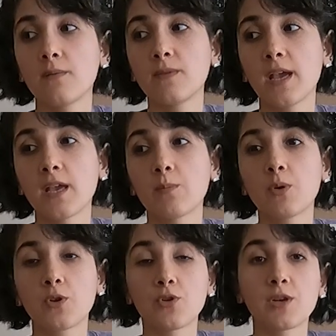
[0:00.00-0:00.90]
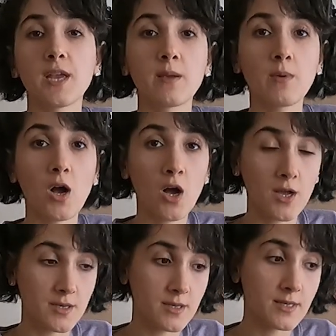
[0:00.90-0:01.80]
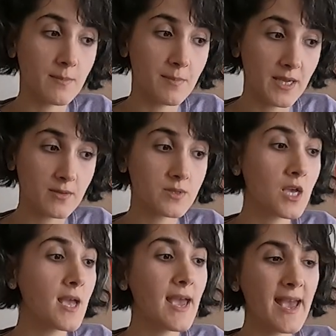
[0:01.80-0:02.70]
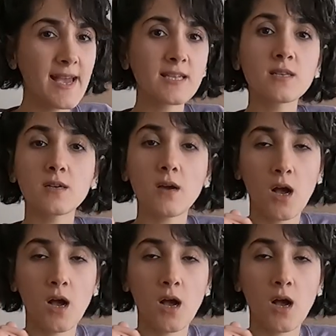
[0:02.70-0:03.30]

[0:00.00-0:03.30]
they put your name on the bills. And